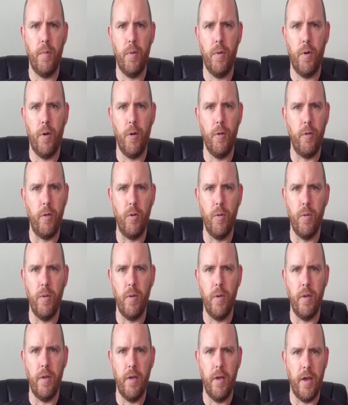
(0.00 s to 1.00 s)
are they
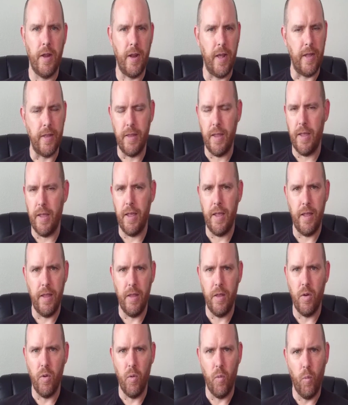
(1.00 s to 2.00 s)
doing
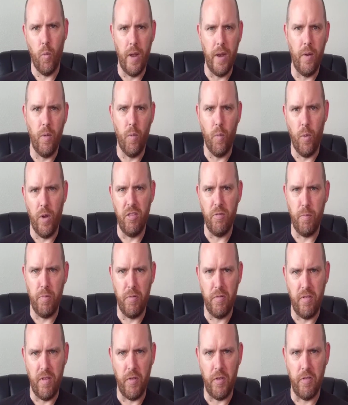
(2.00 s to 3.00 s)
karate, what
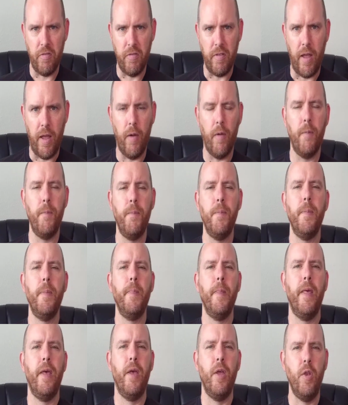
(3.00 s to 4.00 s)
specific style?
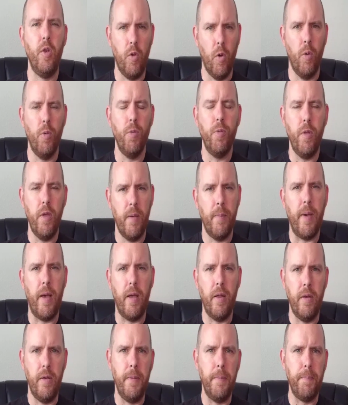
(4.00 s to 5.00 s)
Don't think
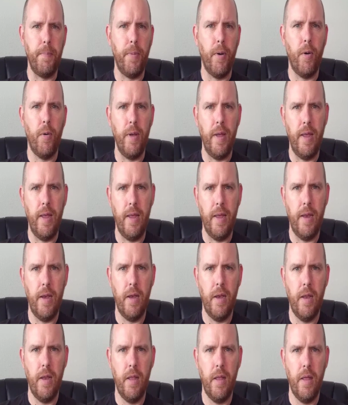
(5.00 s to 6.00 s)
about Ninpo
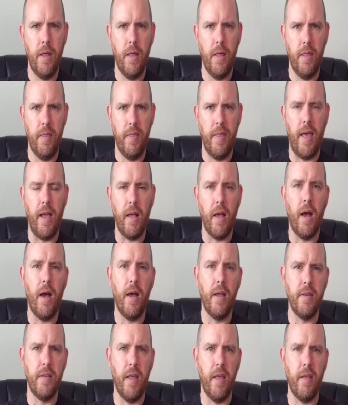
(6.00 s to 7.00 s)
in that
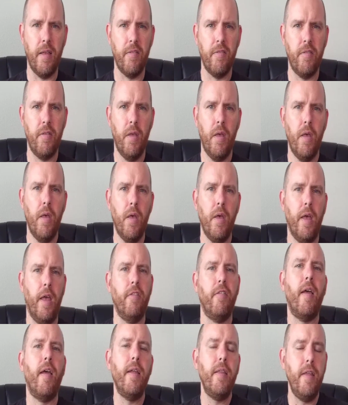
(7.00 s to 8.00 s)
context.
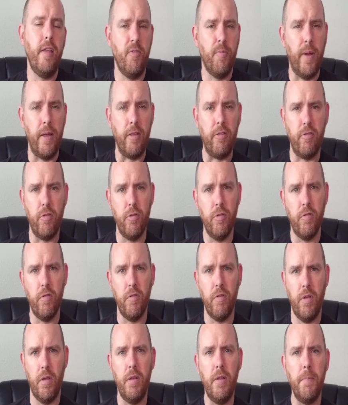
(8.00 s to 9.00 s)
As I teach my
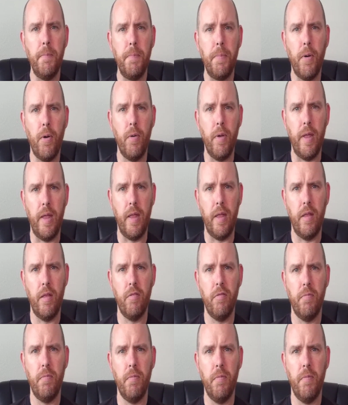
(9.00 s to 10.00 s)
students, Ninpo is